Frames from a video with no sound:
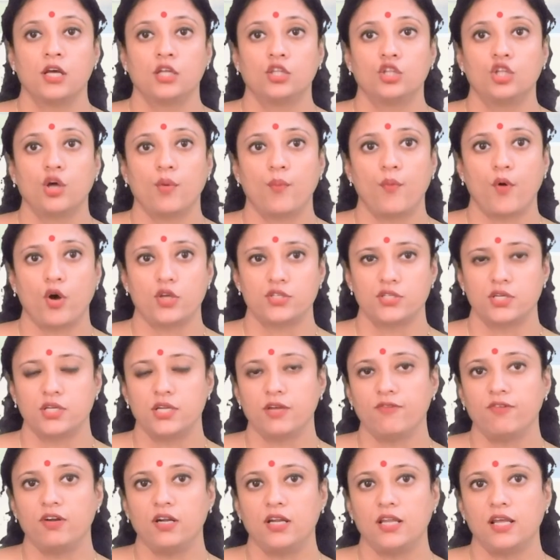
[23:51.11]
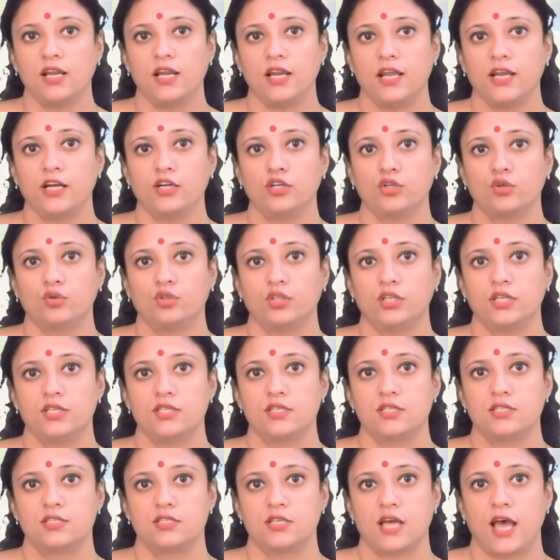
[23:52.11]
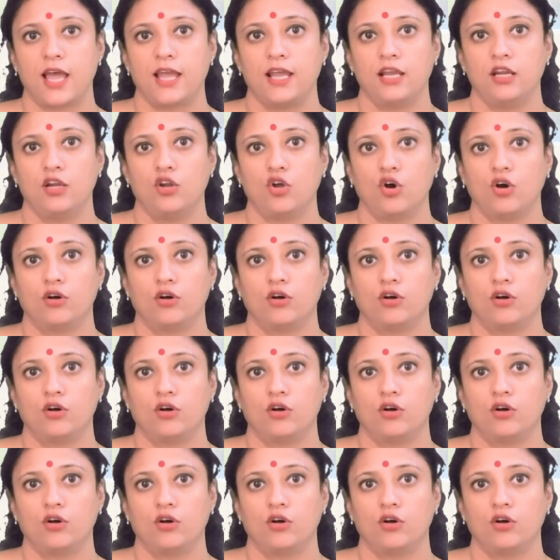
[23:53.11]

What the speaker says: The positivity linked to this style